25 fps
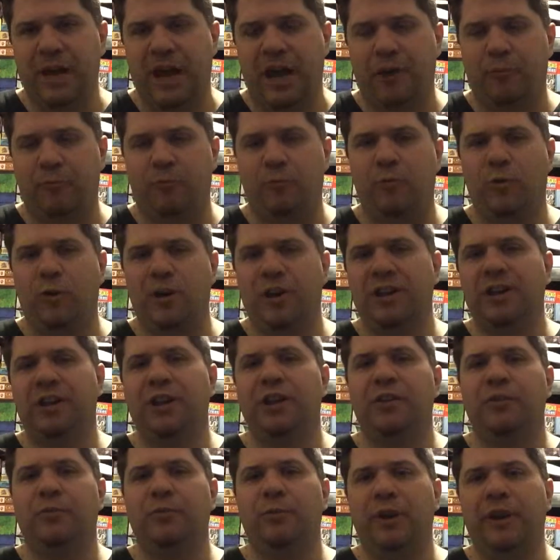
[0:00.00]
I want to
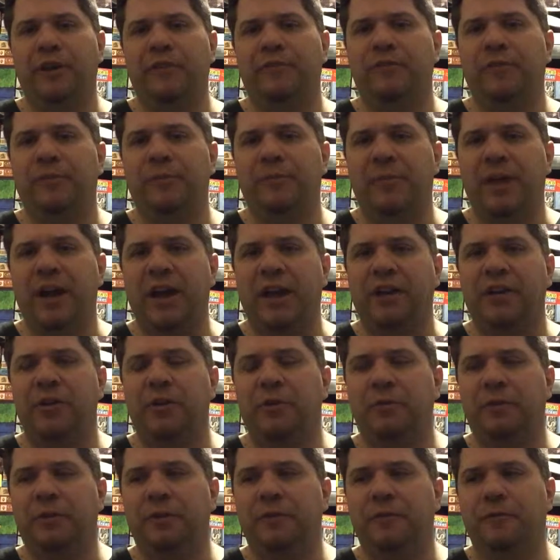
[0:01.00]
get away from that
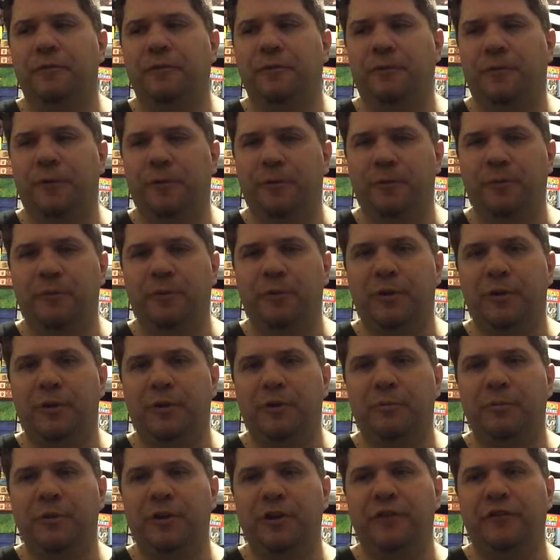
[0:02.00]
going
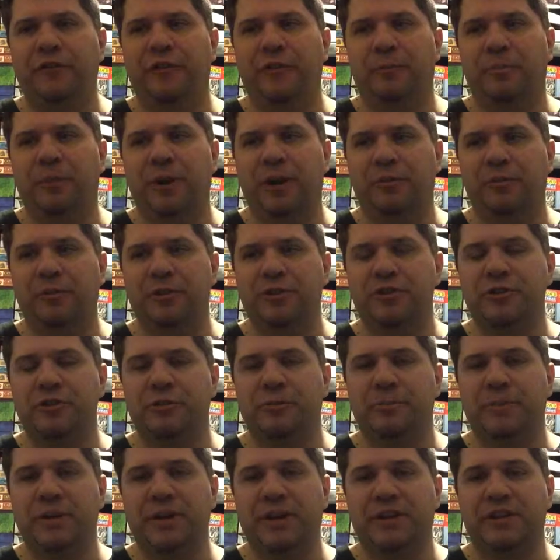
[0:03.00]
forward, but if a
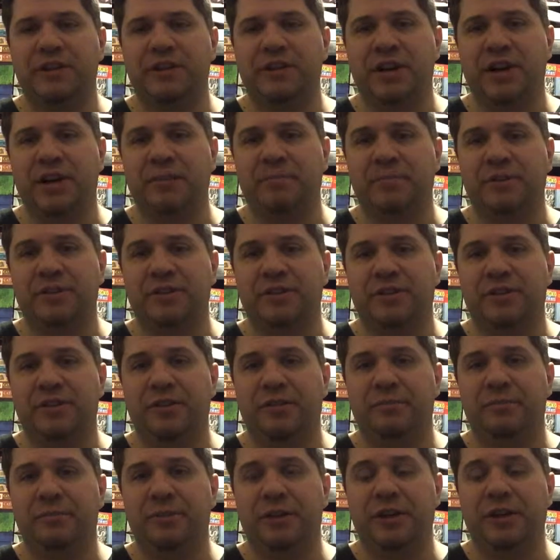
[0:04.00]
publisher picks it up, it's
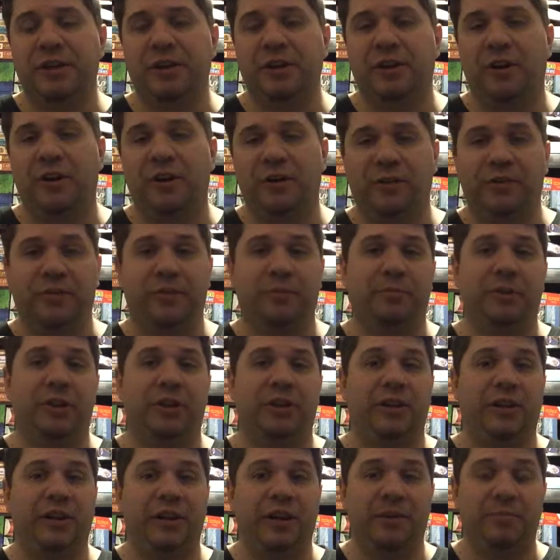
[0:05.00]
going to be
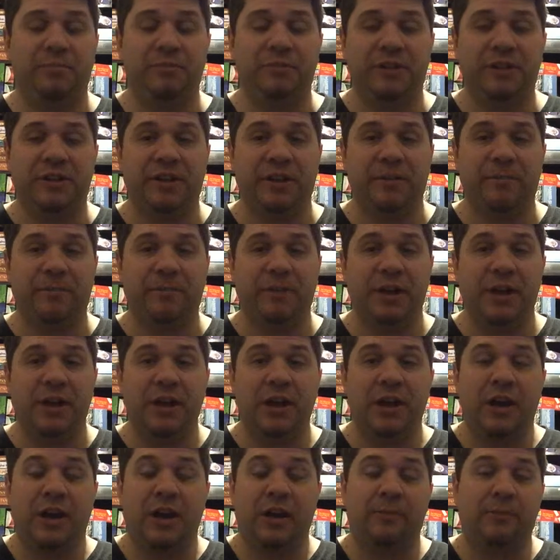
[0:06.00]
ultimately up to them.
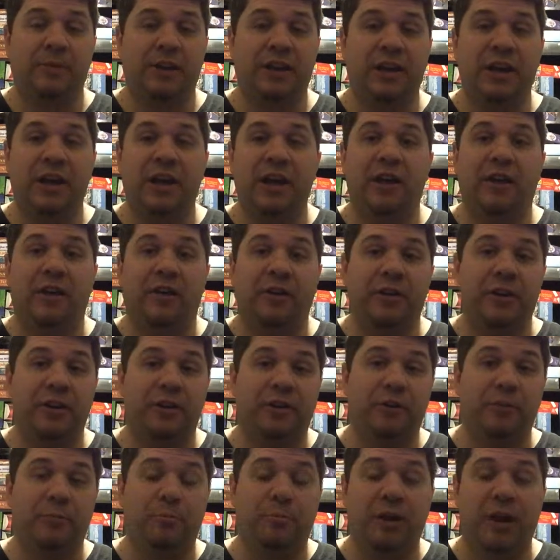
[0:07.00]
I mean, hell,
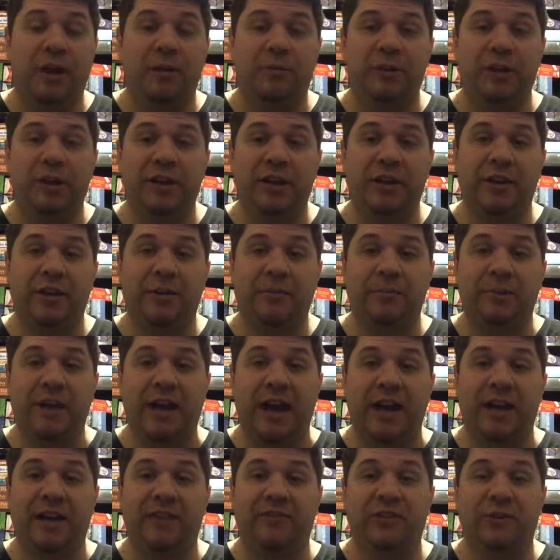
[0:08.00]
it could probably end up
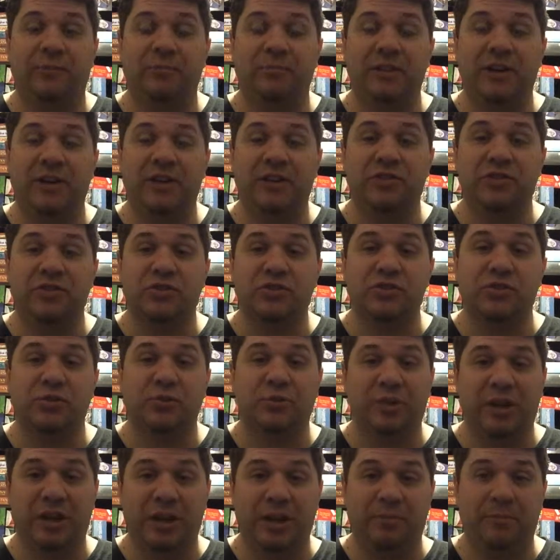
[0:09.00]
not even being a
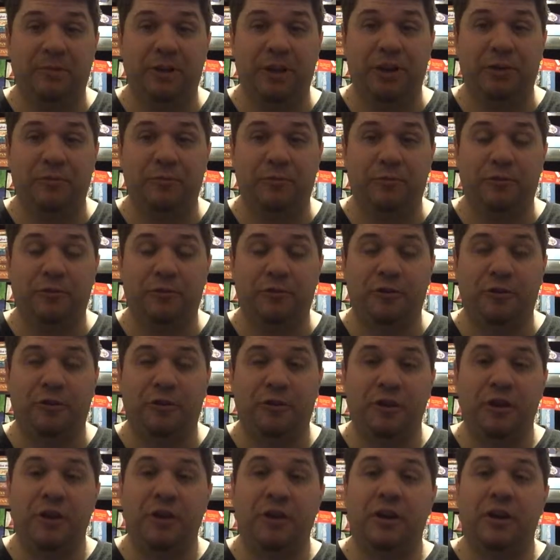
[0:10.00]
zoo game anymore.